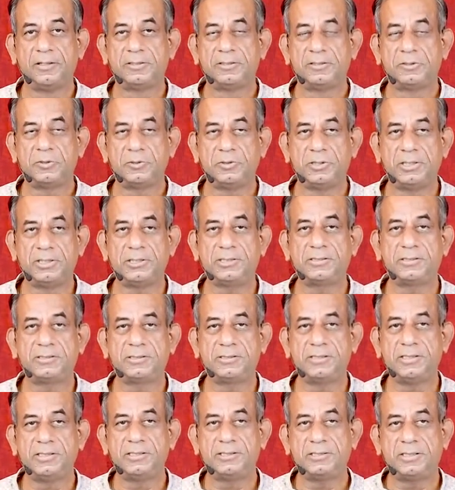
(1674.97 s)
So,
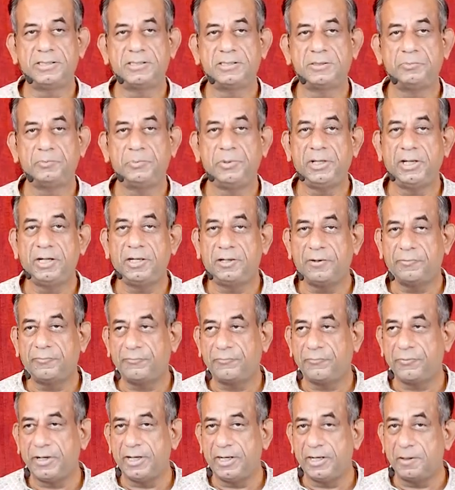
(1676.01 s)
this is the spirit of
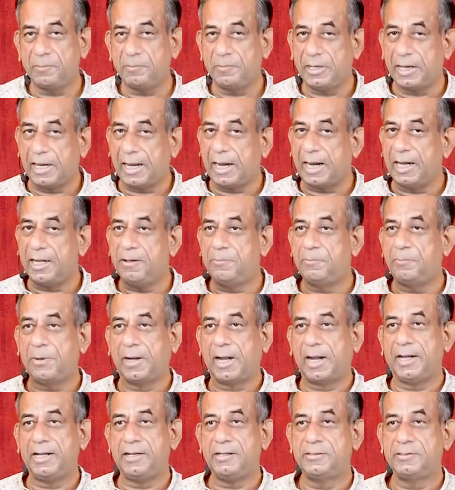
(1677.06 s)
freedom and
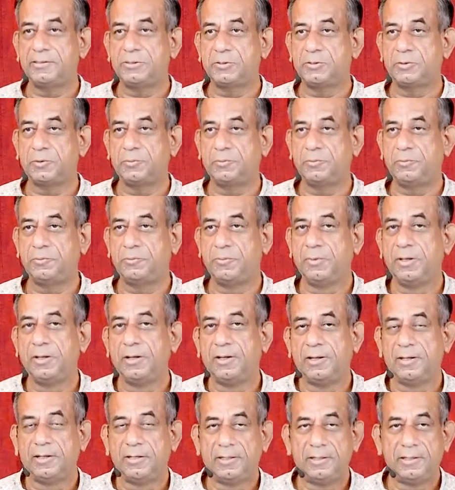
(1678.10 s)
pride. So,
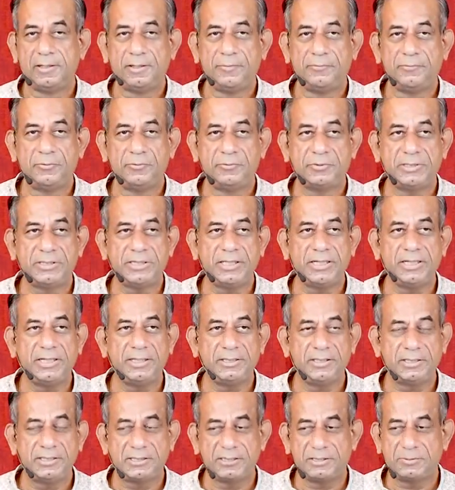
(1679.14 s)
if you see,
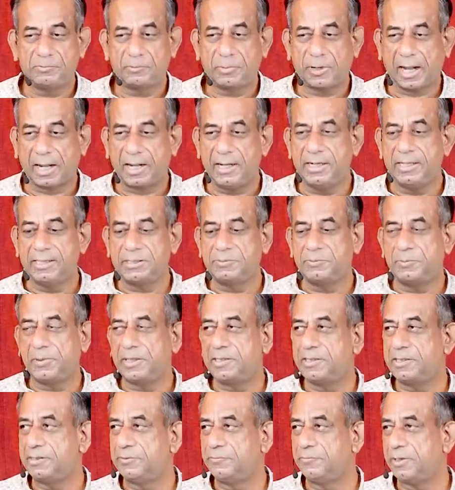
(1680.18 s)
this pride
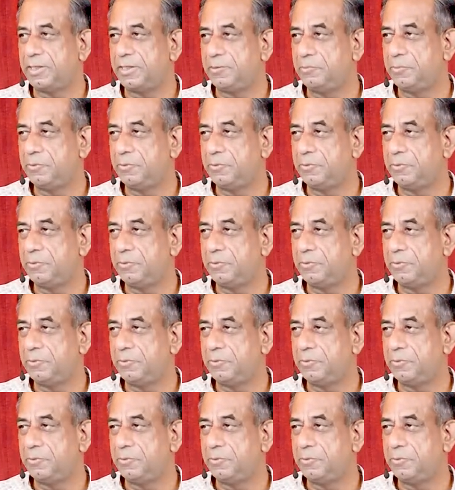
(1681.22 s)
aspect is very